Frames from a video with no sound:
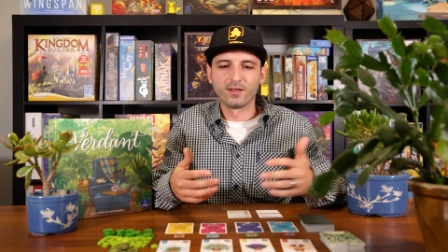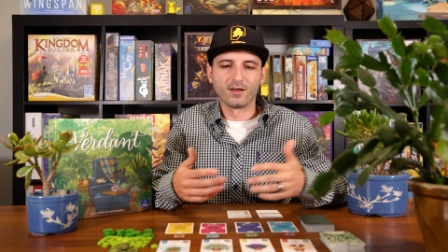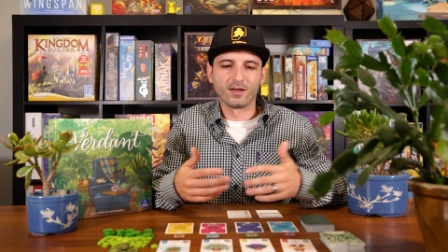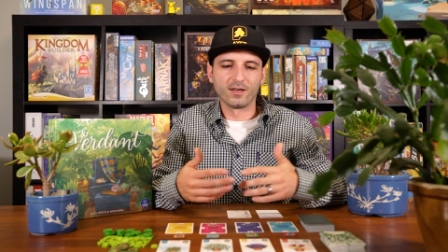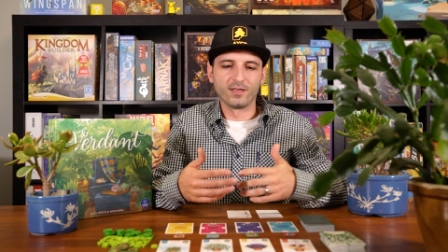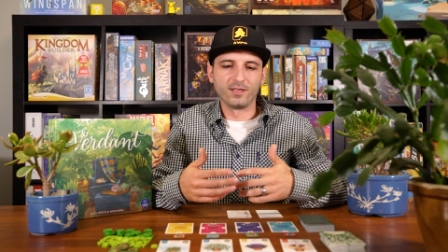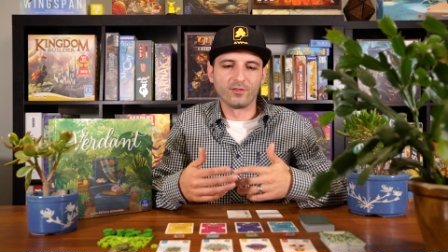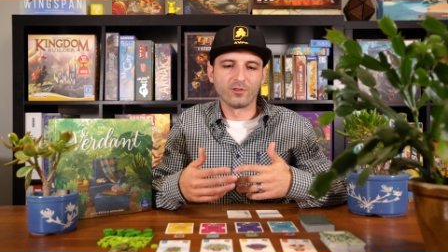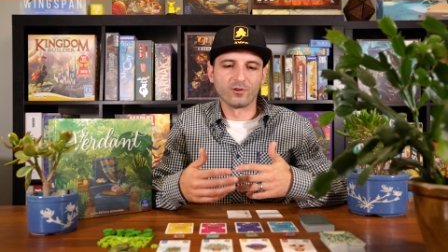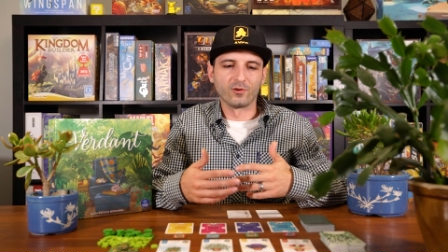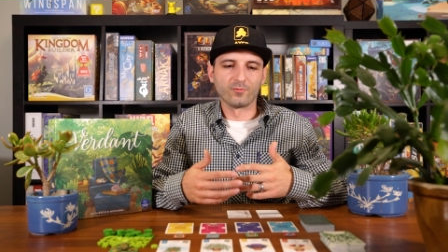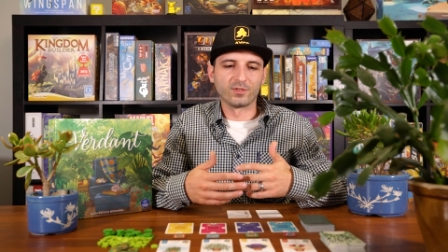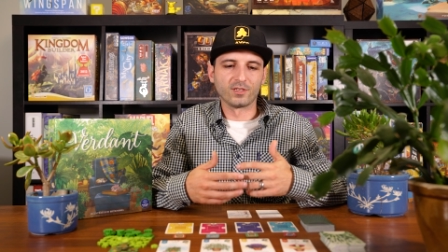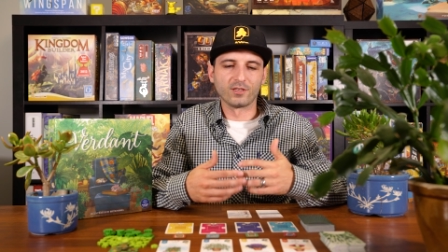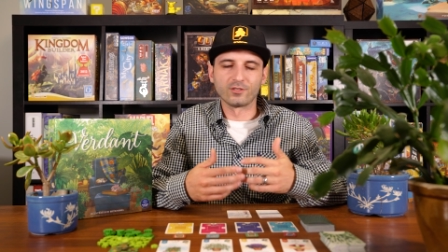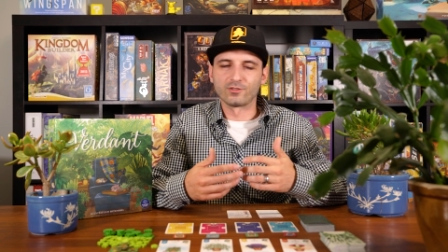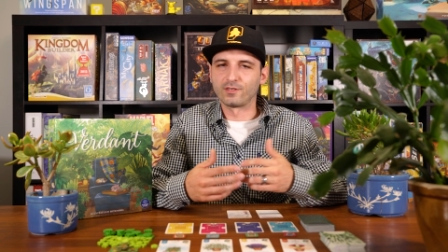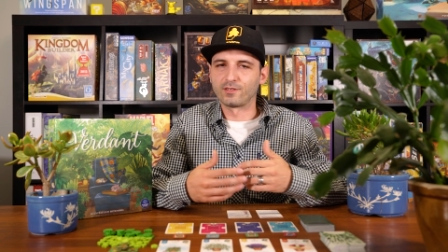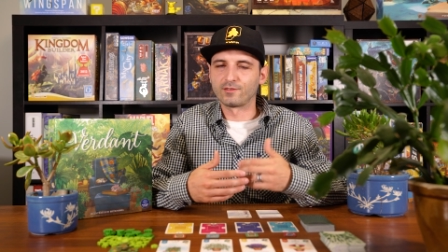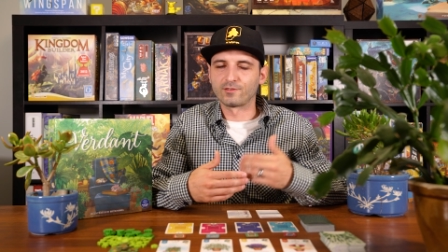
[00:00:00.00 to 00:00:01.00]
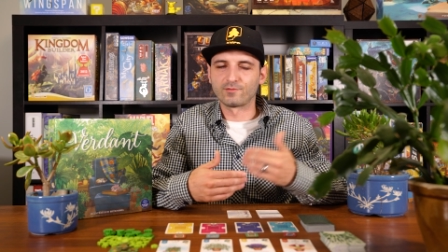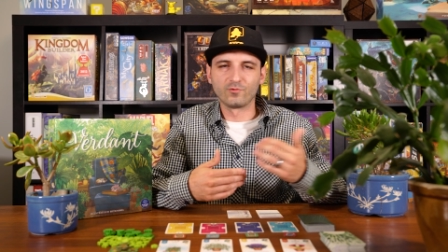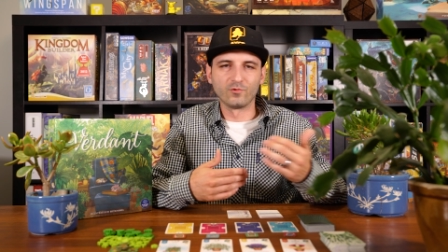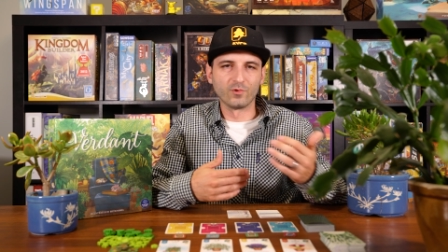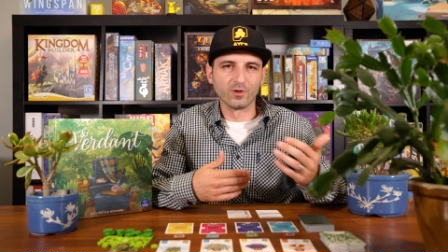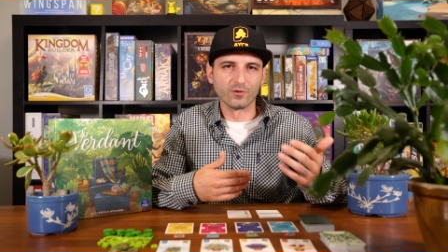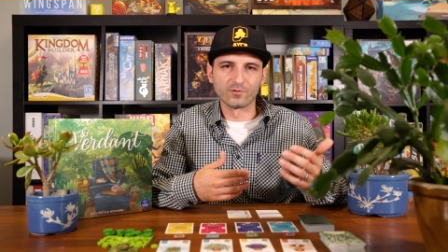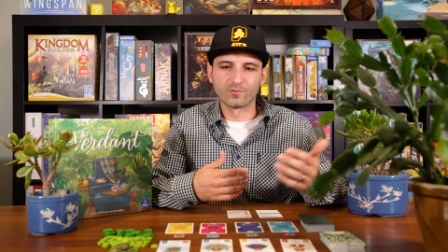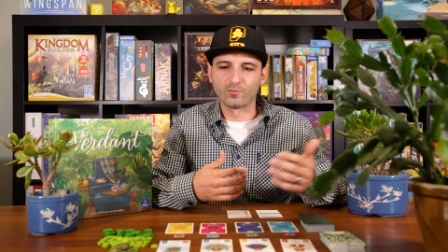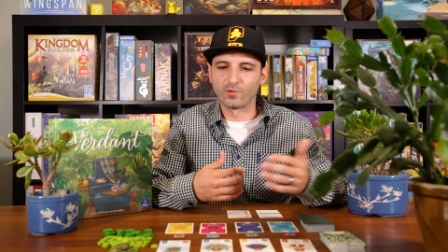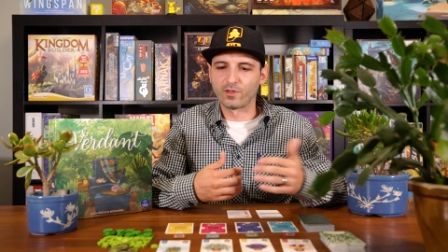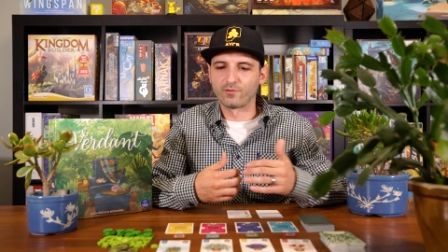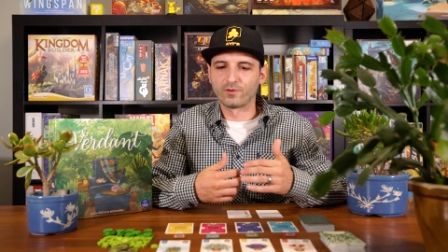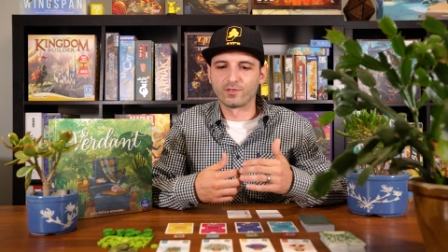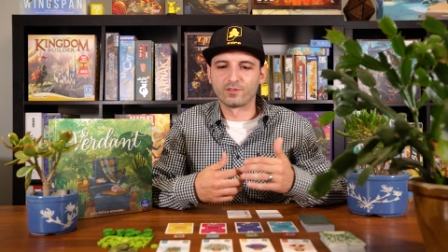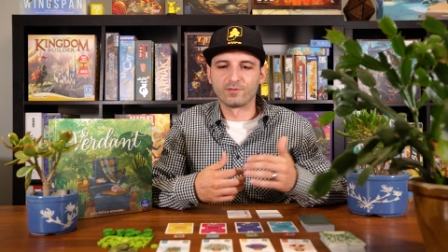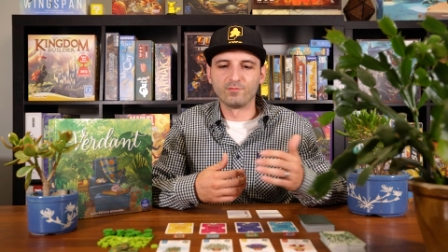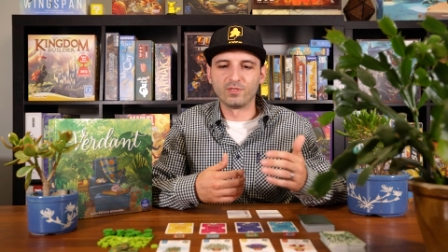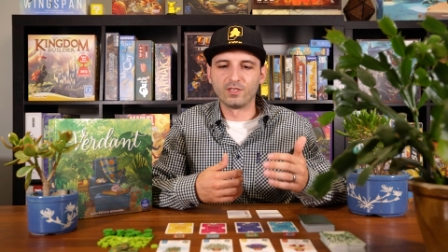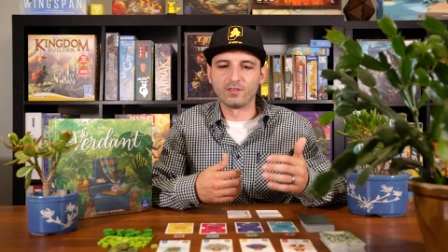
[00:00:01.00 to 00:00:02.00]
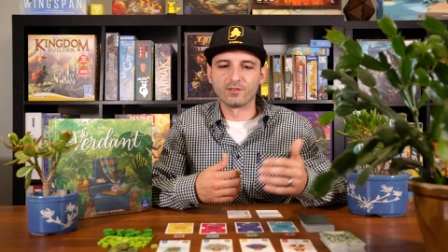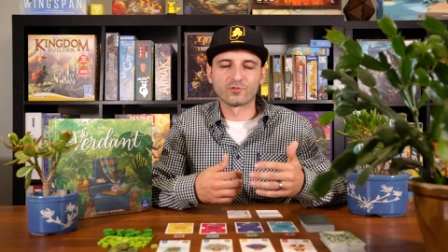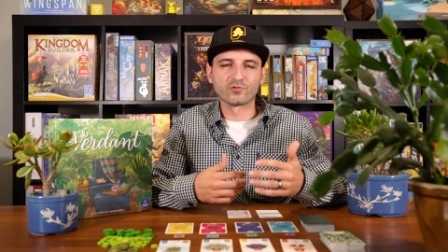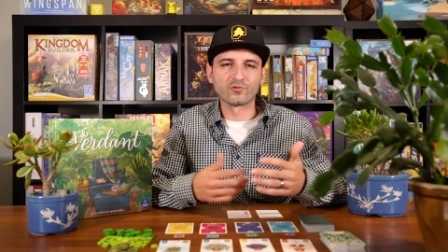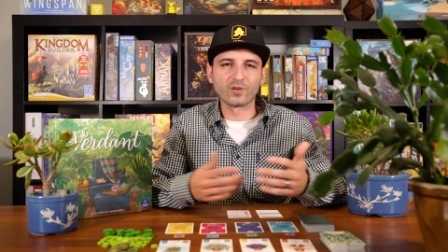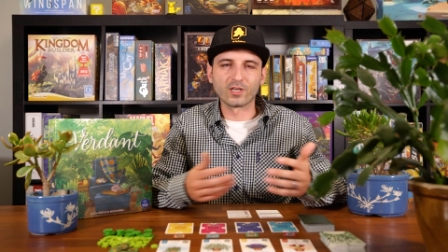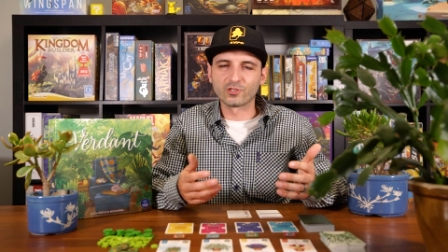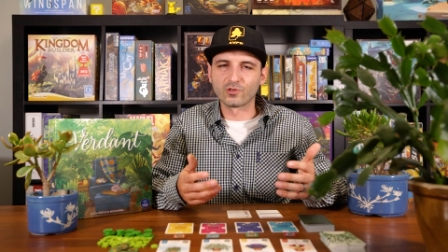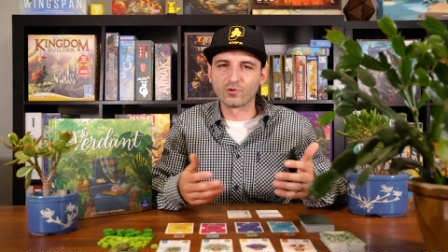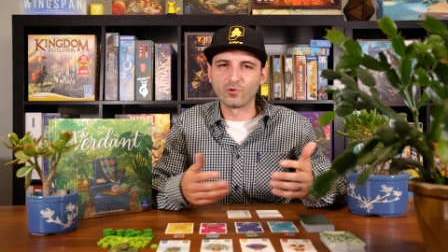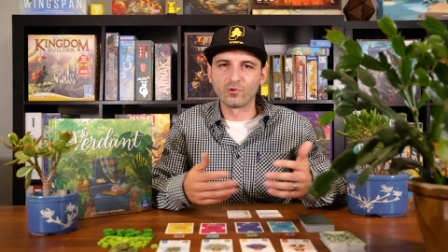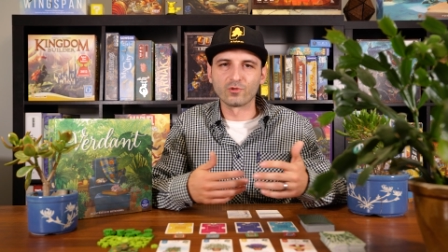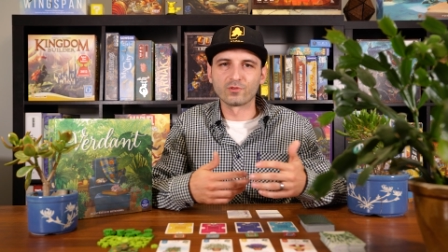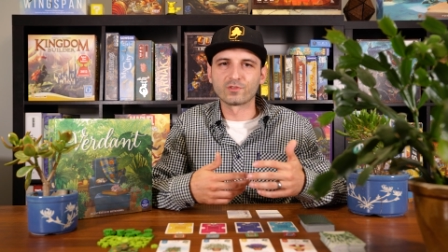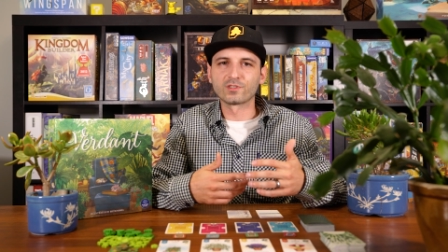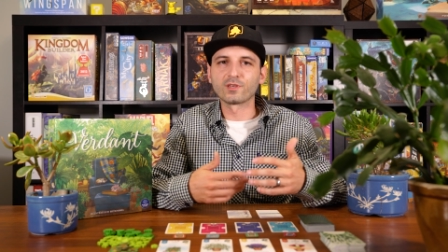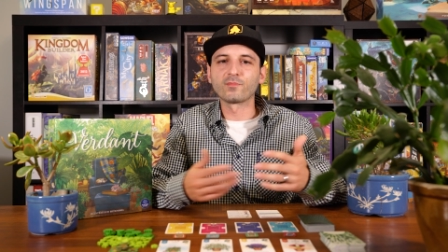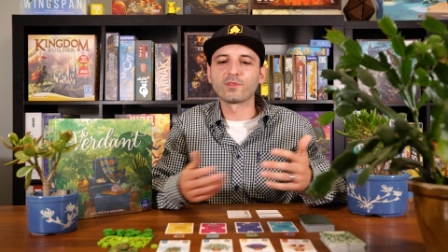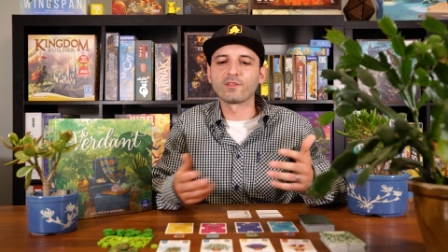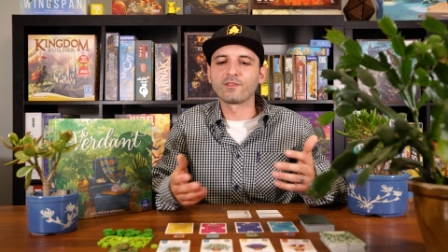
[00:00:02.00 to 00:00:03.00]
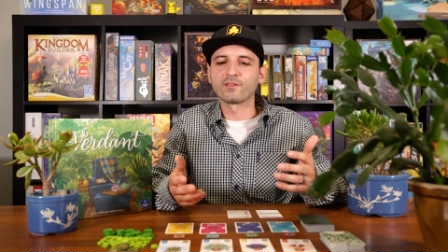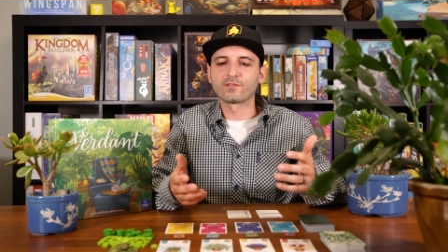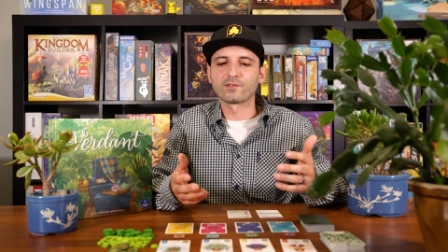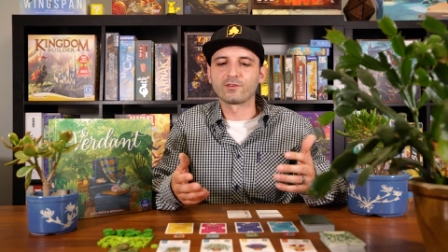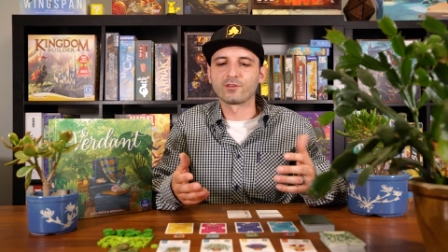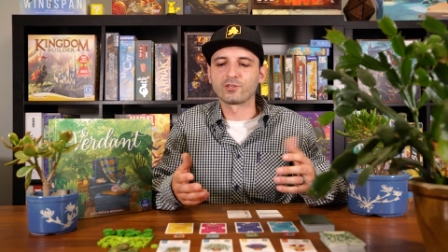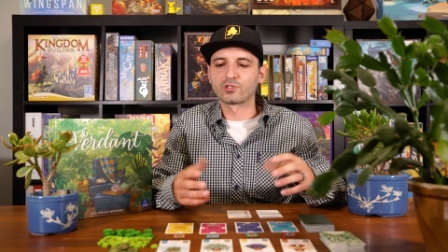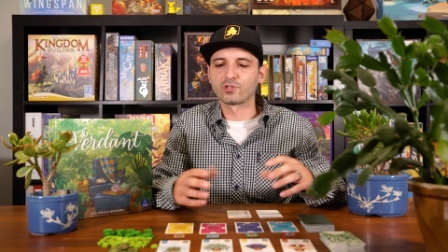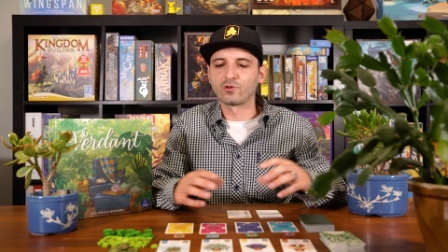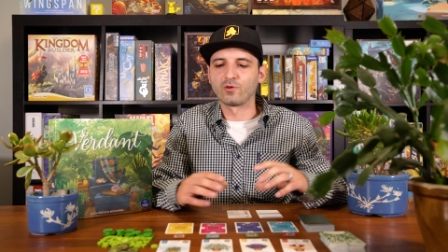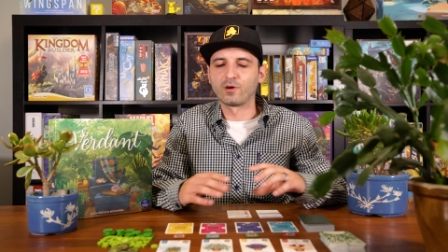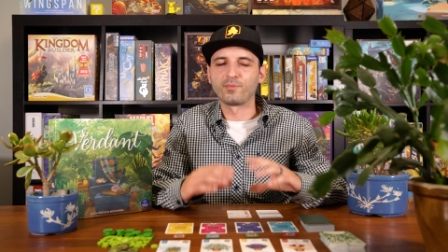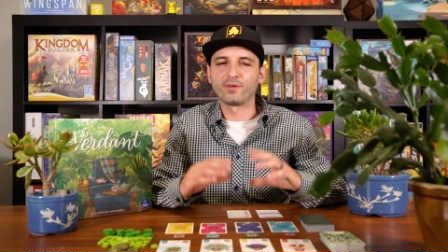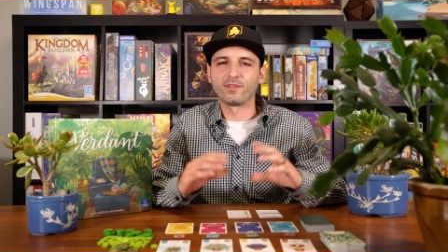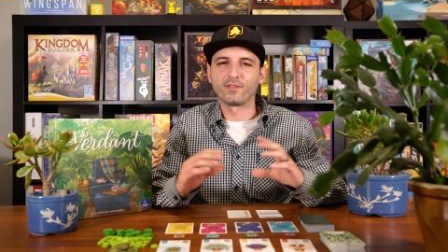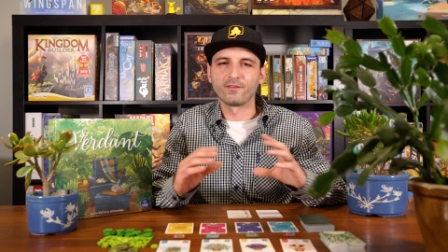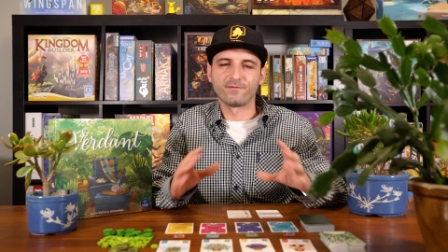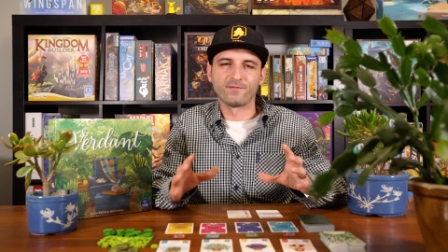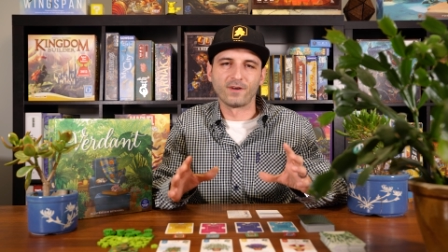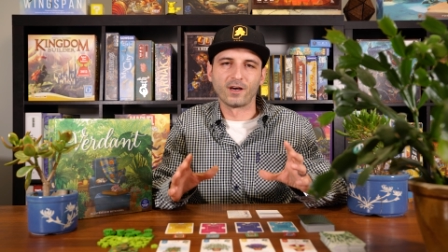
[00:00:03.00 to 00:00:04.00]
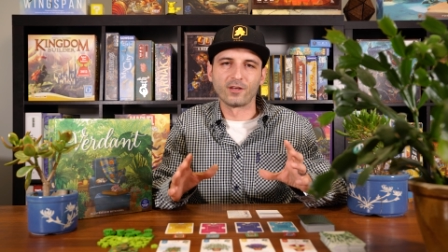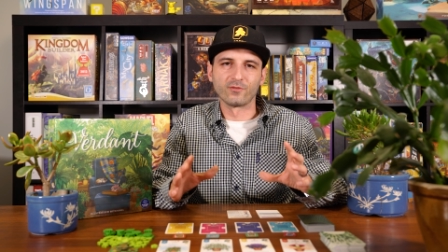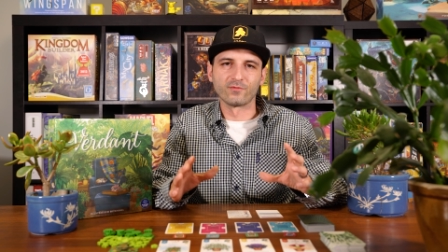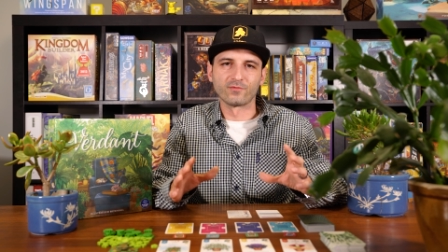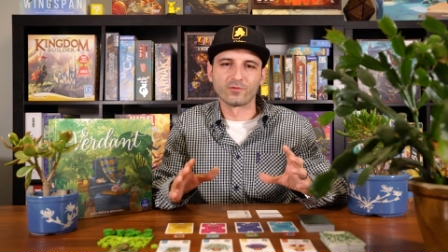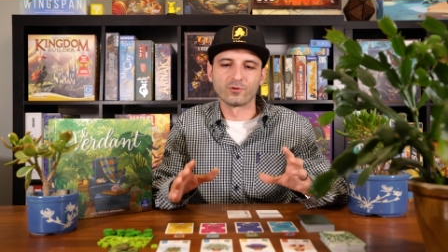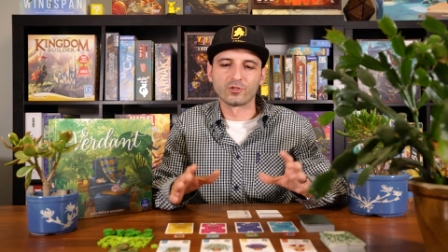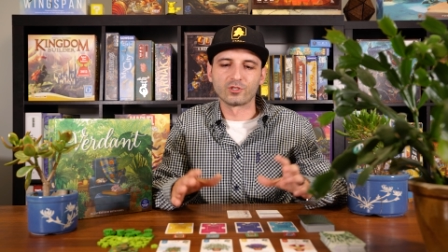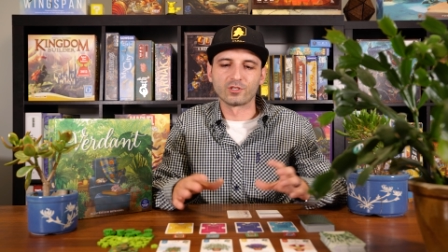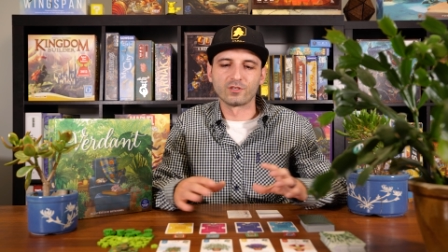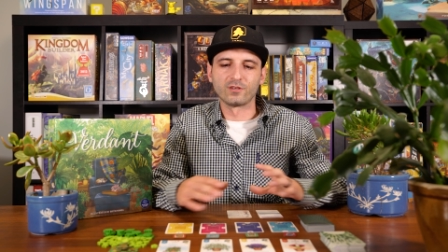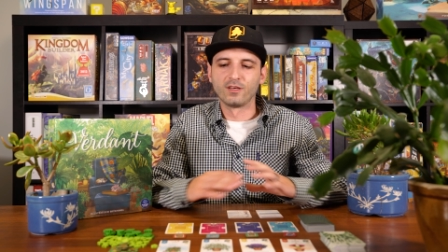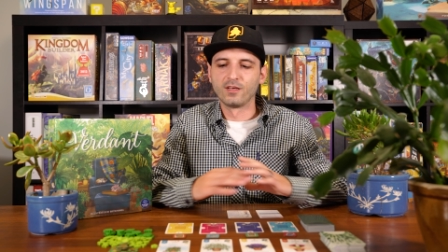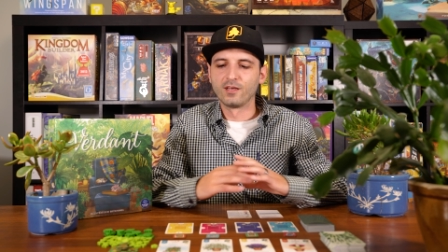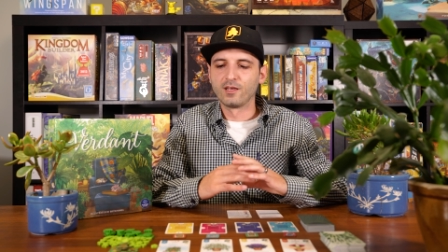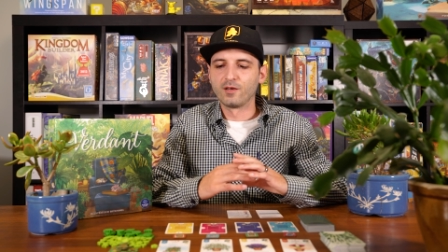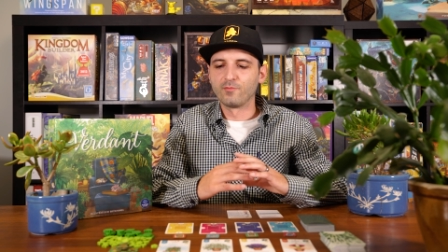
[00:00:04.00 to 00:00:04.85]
either potentially, who knows, whether it be a stretch goal or something that's going to show up in the final version.